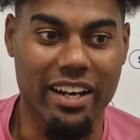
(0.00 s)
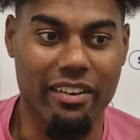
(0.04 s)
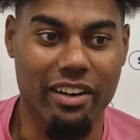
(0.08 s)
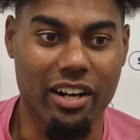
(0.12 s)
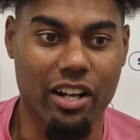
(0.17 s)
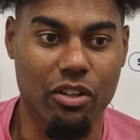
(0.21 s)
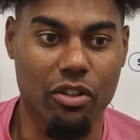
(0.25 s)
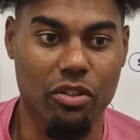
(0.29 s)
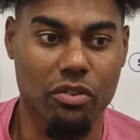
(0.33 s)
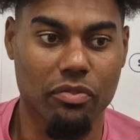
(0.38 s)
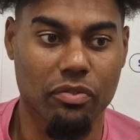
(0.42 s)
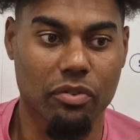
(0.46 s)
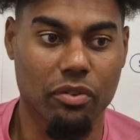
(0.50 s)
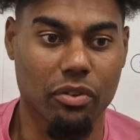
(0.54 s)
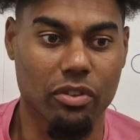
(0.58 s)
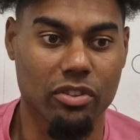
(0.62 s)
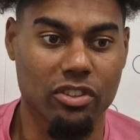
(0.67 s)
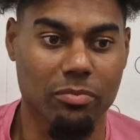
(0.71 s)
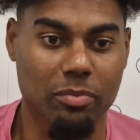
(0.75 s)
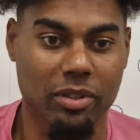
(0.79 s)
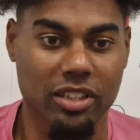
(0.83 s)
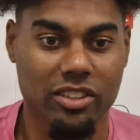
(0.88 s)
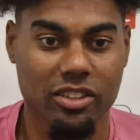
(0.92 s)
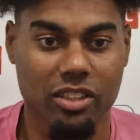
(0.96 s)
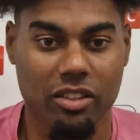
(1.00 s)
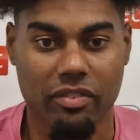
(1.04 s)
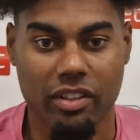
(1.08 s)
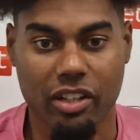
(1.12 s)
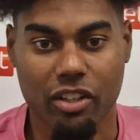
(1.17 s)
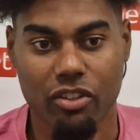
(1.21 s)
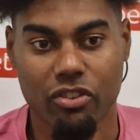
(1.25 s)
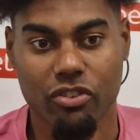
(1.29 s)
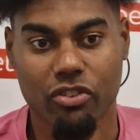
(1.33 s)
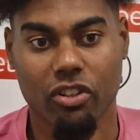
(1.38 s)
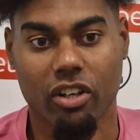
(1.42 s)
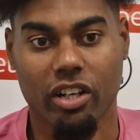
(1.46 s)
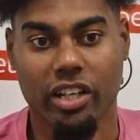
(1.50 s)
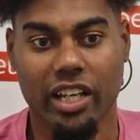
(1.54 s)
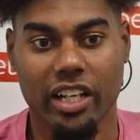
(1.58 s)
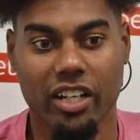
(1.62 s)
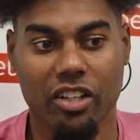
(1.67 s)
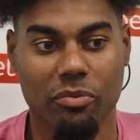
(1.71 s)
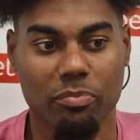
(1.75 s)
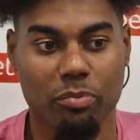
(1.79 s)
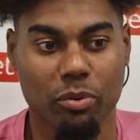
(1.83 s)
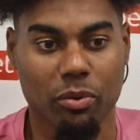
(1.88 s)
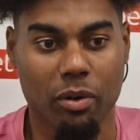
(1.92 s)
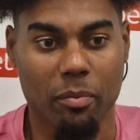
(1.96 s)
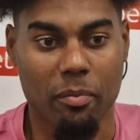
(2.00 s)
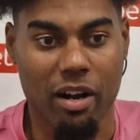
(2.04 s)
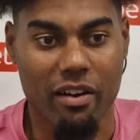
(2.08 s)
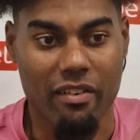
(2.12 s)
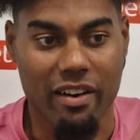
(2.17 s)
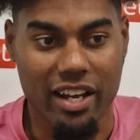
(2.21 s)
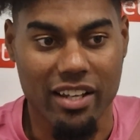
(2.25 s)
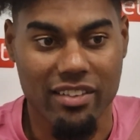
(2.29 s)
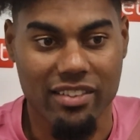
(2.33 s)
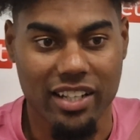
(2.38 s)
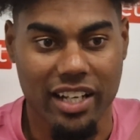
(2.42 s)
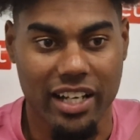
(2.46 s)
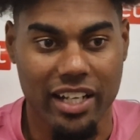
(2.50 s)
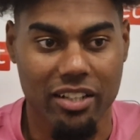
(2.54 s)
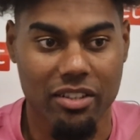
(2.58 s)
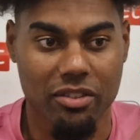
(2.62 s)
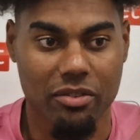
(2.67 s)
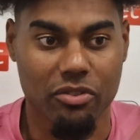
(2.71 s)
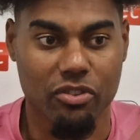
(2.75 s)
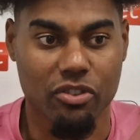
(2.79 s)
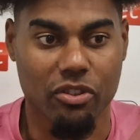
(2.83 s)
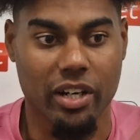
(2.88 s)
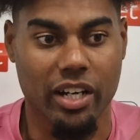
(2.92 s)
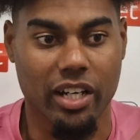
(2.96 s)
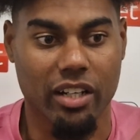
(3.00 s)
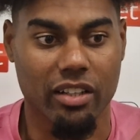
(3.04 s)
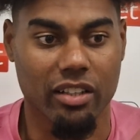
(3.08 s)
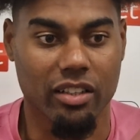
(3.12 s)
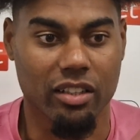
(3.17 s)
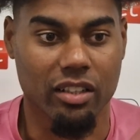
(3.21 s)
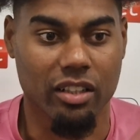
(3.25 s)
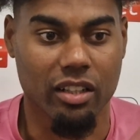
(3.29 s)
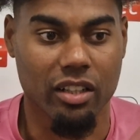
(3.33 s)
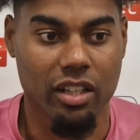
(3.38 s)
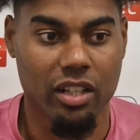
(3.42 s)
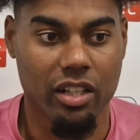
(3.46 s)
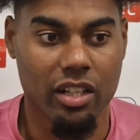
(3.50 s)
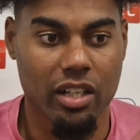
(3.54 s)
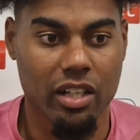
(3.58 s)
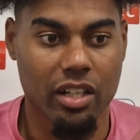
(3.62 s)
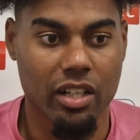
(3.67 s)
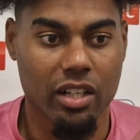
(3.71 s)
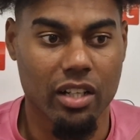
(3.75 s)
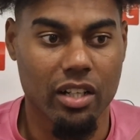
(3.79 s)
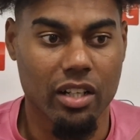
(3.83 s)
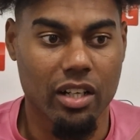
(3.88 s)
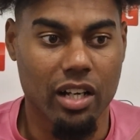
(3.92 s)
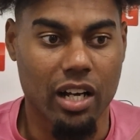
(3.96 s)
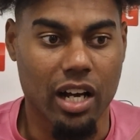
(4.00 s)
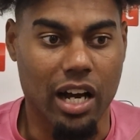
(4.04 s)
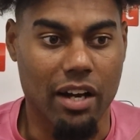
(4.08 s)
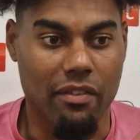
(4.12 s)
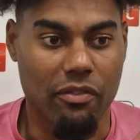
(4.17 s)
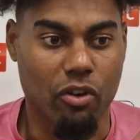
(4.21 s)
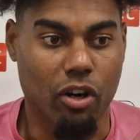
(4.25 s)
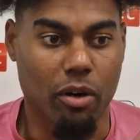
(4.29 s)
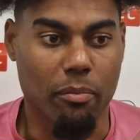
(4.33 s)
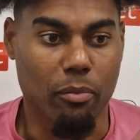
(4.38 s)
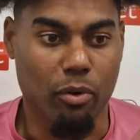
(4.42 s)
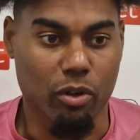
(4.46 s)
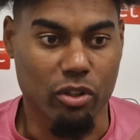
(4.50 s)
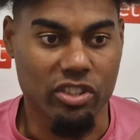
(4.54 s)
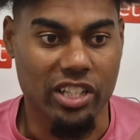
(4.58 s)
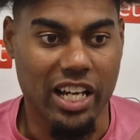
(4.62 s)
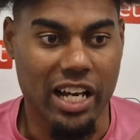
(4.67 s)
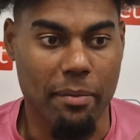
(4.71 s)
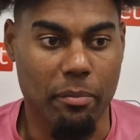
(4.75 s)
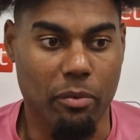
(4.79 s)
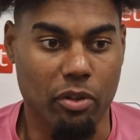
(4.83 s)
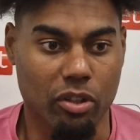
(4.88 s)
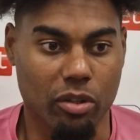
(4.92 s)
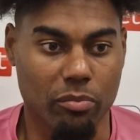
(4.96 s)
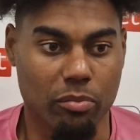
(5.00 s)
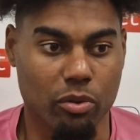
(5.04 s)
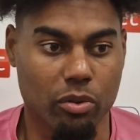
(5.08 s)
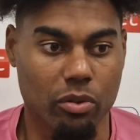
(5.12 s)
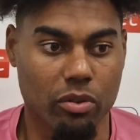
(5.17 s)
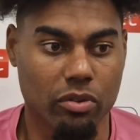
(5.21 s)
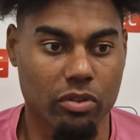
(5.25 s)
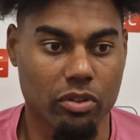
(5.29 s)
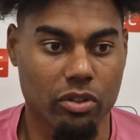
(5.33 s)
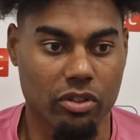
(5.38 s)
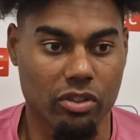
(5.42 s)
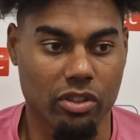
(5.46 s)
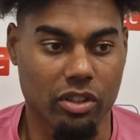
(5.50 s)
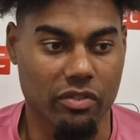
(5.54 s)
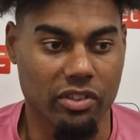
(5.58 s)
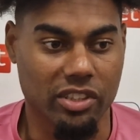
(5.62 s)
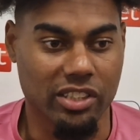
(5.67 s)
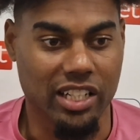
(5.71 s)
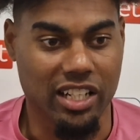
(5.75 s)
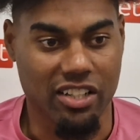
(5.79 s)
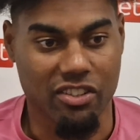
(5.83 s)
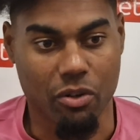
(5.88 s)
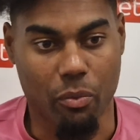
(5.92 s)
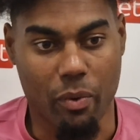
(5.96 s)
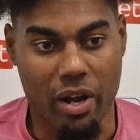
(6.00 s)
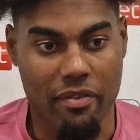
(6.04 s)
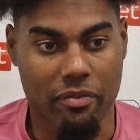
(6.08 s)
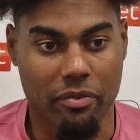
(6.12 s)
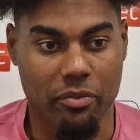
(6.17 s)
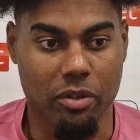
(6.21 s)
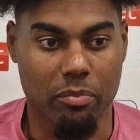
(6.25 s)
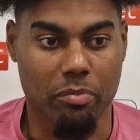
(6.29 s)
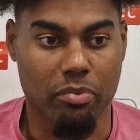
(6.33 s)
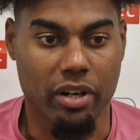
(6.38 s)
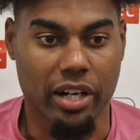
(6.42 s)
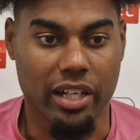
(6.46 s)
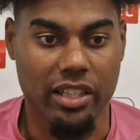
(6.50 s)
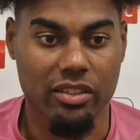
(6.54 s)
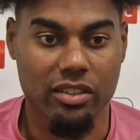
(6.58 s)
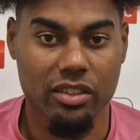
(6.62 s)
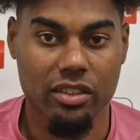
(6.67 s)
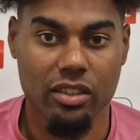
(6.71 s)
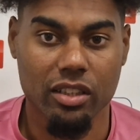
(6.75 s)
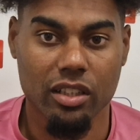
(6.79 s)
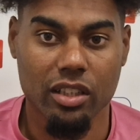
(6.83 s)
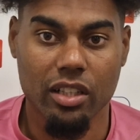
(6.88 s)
and I just thought to myself, I've just got to get this ball on my right side so I've got more time on the ball, because obviously that's away from the press.